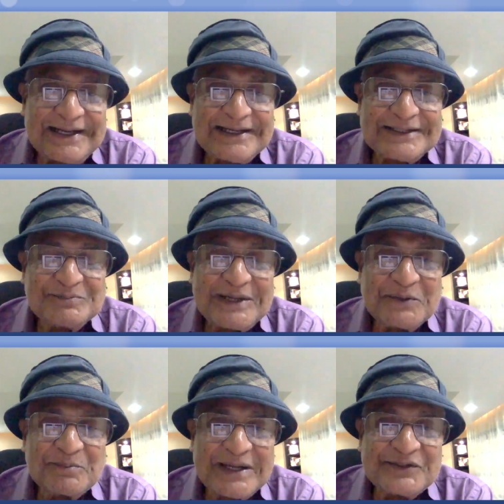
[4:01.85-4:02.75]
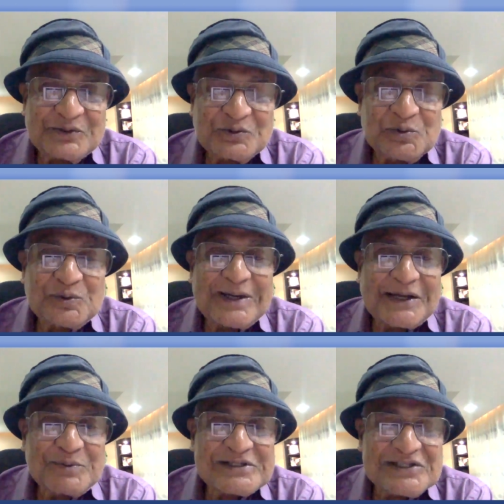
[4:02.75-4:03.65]
And my brother, who
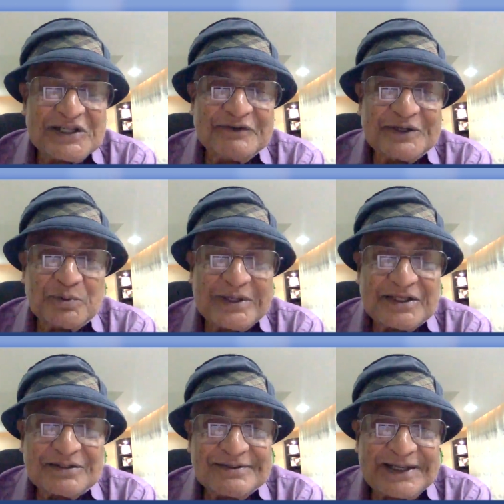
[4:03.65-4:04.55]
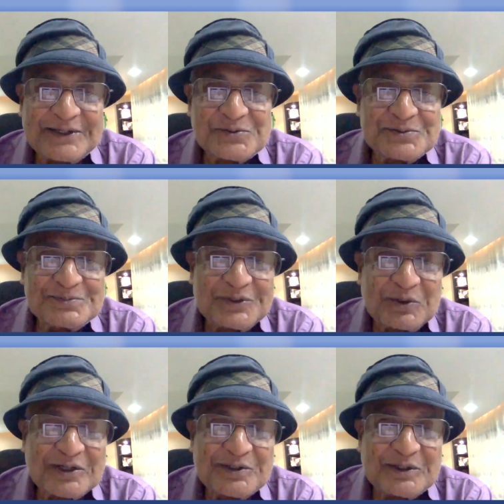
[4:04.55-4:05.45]
I was living with,
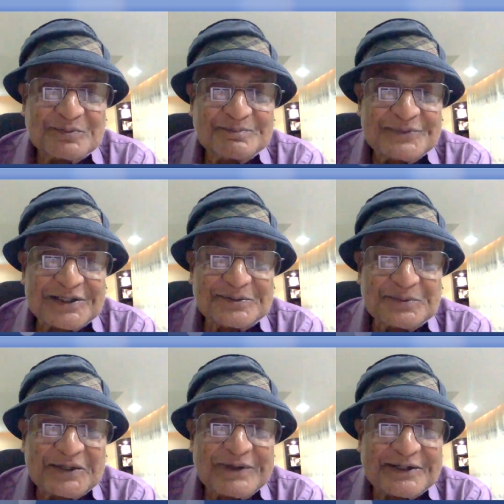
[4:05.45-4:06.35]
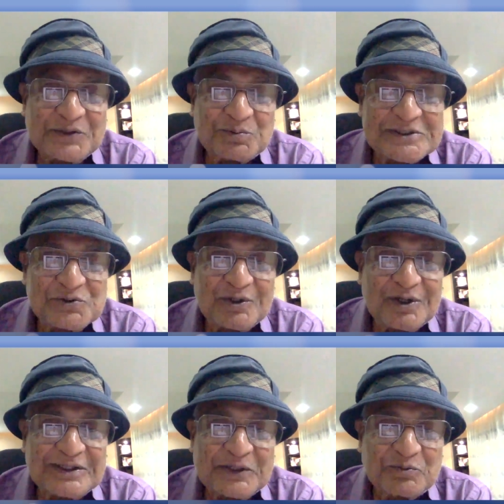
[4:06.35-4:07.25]
my father was no
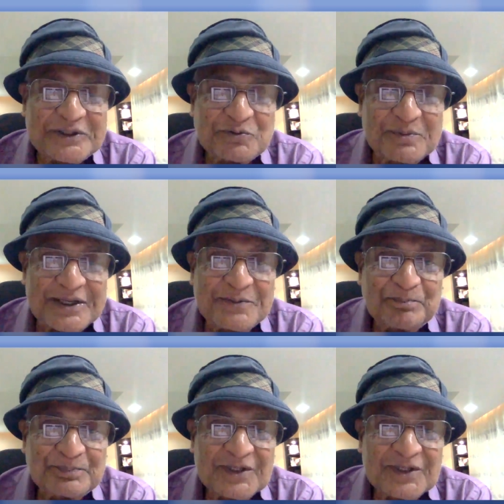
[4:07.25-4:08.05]
longer with me.